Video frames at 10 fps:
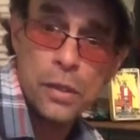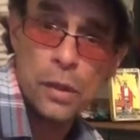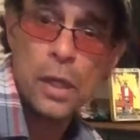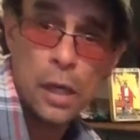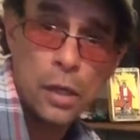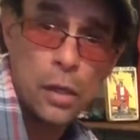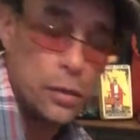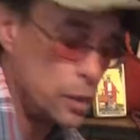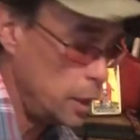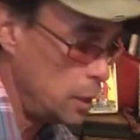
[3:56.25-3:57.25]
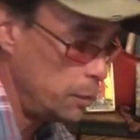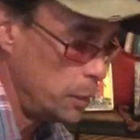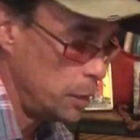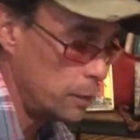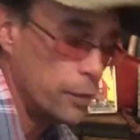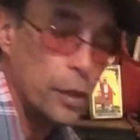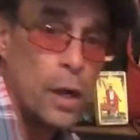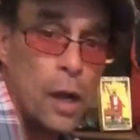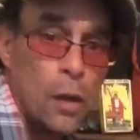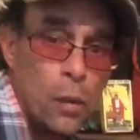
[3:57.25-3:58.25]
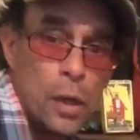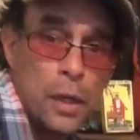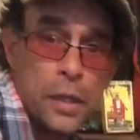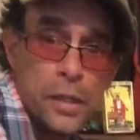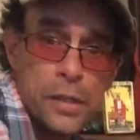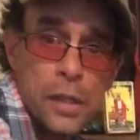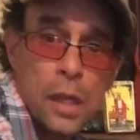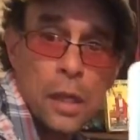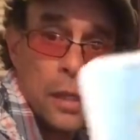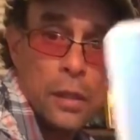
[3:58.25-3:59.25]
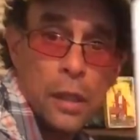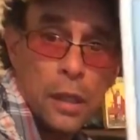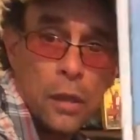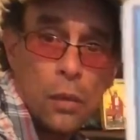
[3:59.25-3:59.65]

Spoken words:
So you kind of go deep and you figure out what it is that you